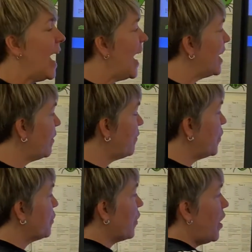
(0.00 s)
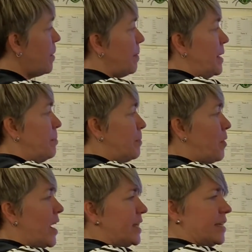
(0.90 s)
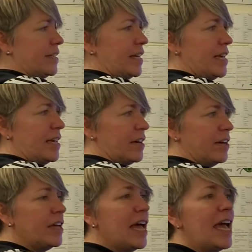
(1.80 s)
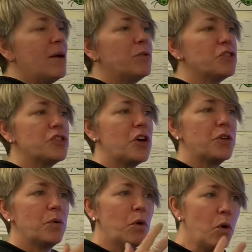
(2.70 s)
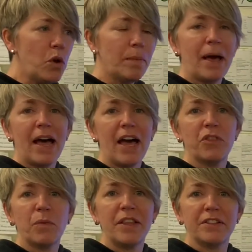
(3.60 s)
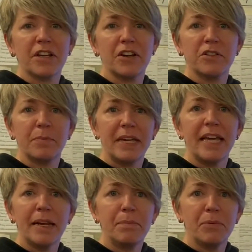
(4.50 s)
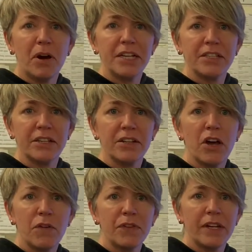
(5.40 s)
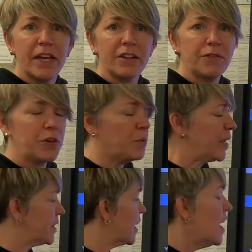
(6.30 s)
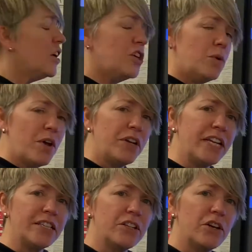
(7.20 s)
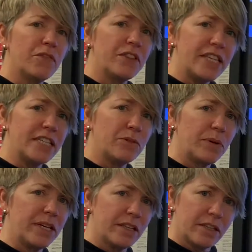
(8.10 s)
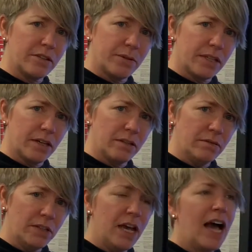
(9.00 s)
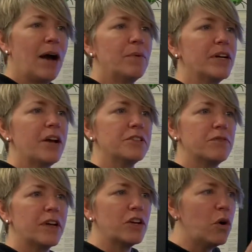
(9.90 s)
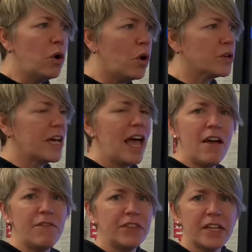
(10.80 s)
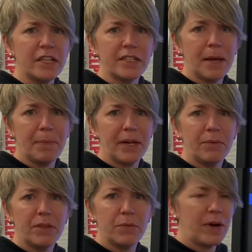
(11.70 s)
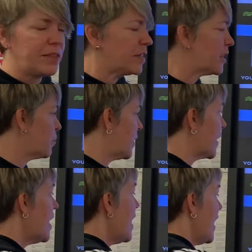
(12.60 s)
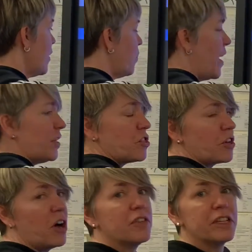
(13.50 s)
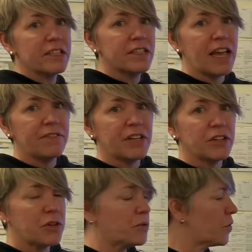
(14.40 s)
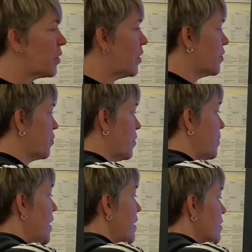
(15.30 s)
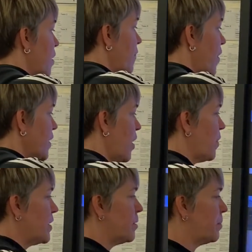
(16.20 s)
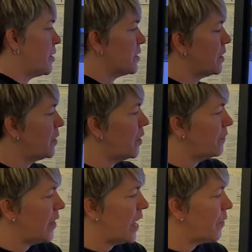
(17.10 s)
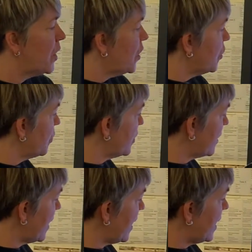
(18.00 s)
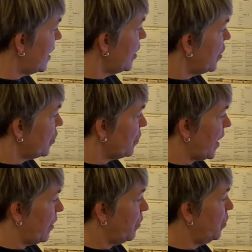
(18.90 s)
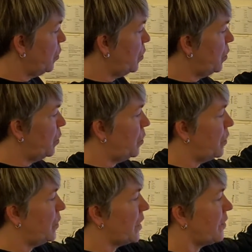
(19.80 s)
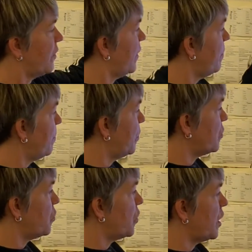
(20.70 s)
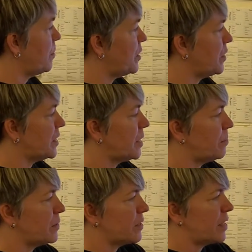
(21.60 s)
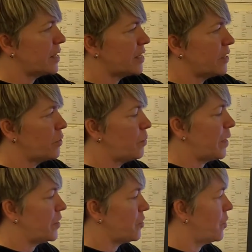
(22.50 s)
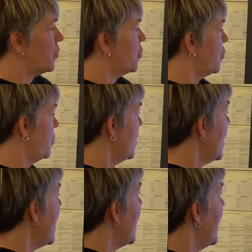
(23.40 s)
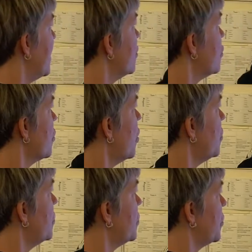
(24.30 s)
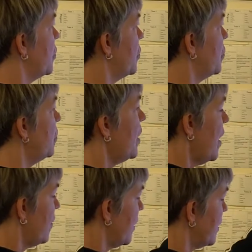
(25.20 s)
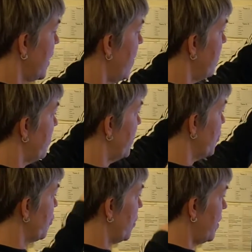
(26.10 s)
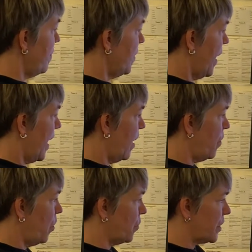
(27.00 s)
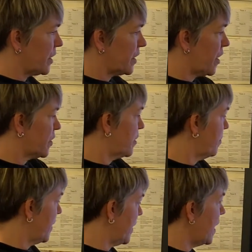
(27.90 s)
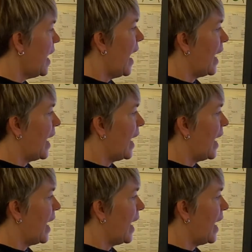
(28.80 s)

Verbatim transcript: And if you type in Brighton here, it will show you all about how the weather's going to be in Brighton over the next few weeks. You only need to look for this week this week though. And we're going to record everything that's happening with the weather this week in a weather chart that's saved in Google Classroom. So if I go into Brighton and Hove now, you'll see you get all the symbols. You're going to be doing symbols like this in your weather chart too. It shows you the temperature, how hot it's going to be.